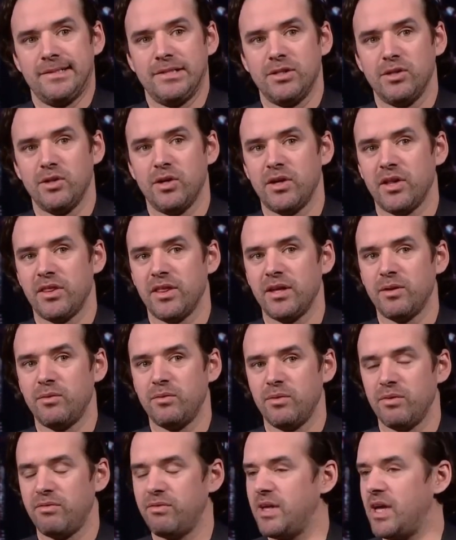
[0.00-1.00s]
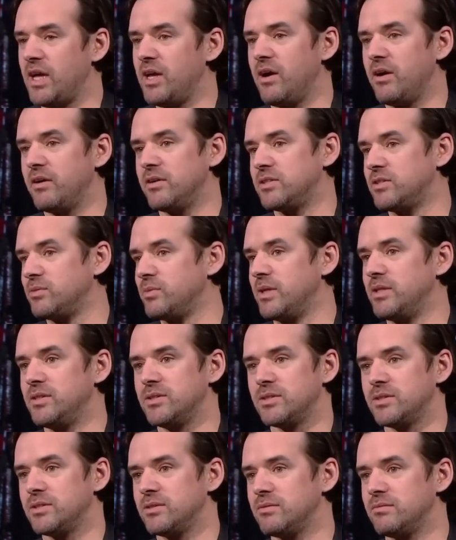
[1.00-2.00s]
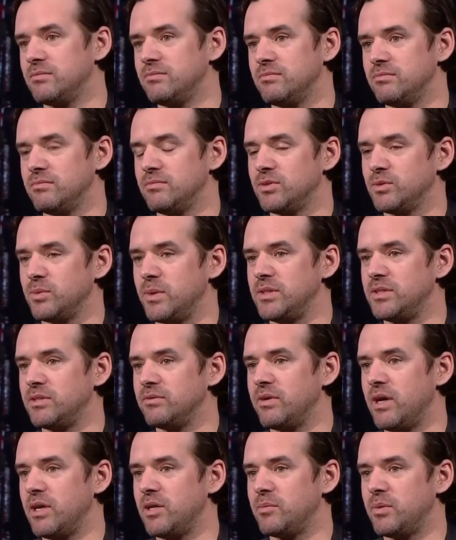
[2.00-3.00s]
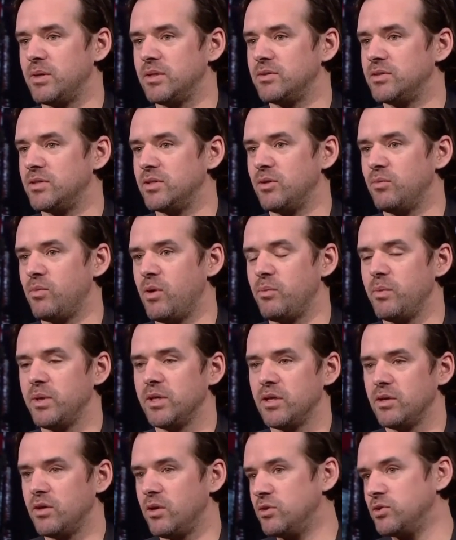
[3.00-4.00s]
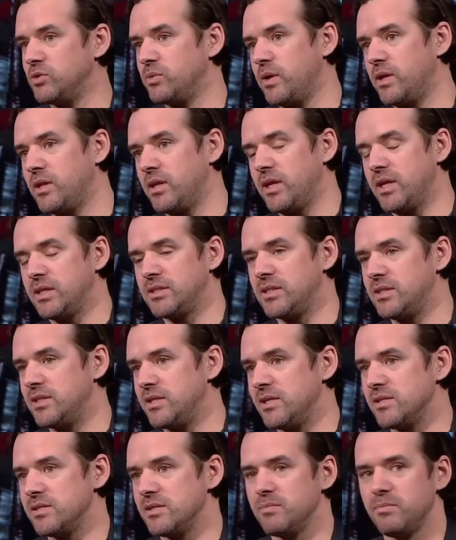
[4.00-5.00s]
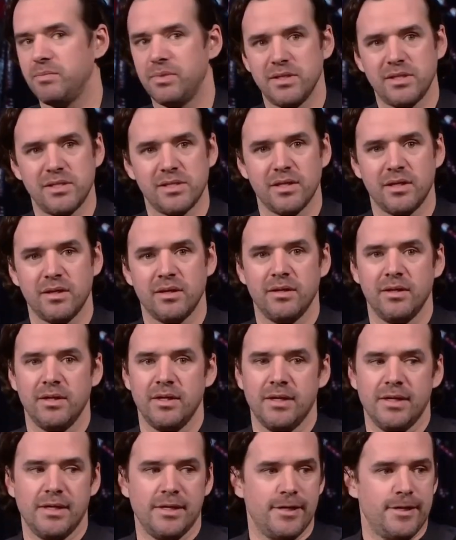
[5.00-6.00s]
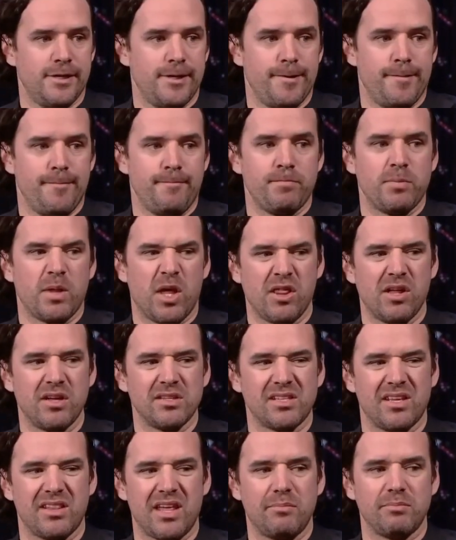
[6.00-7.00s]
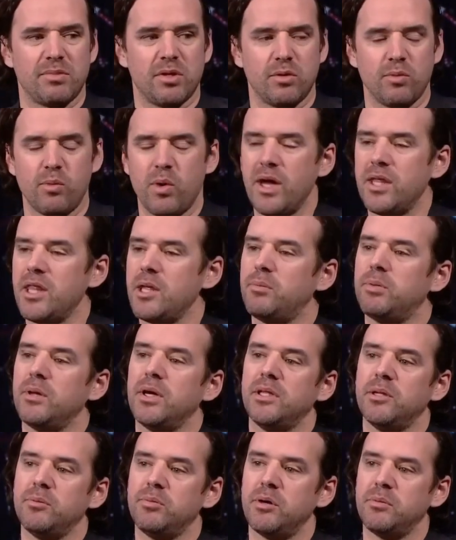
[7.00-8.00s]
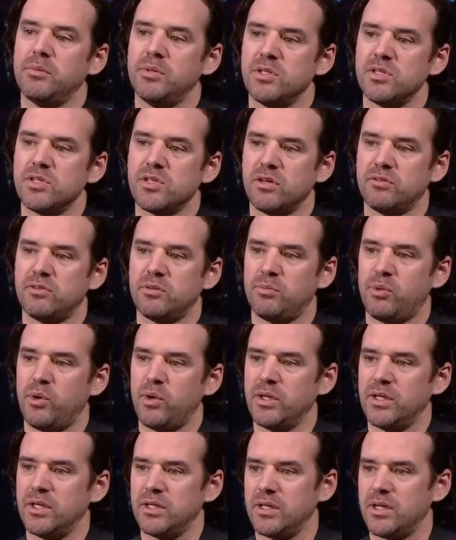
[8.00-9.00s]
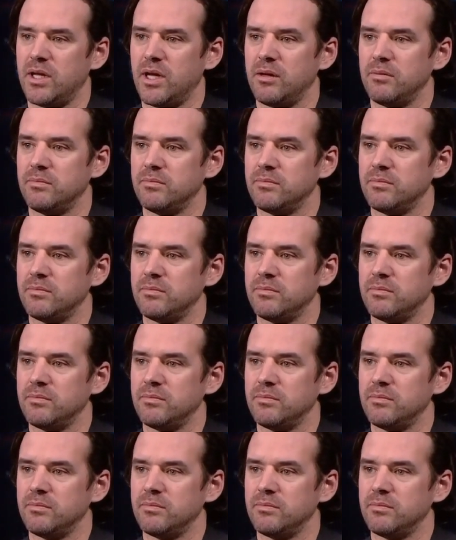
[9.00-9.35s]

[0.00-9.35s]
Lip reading: you know, I think with VAR, it swings in roundabouts. You know, one week it goes away, the next it doesn't. But I thought Southampton, the way they played, they probably deserved a point in the game.